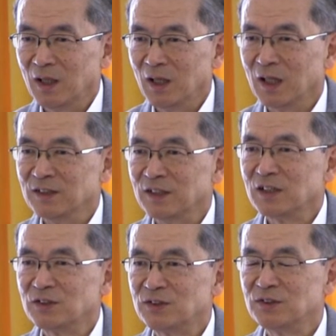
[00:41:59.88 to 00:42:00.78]
And
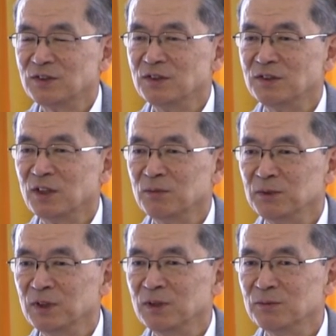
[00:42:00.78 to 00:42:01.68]
that shall be
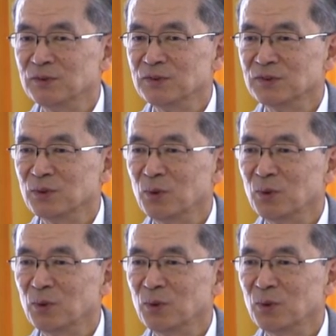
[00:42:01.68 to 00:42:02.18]
given to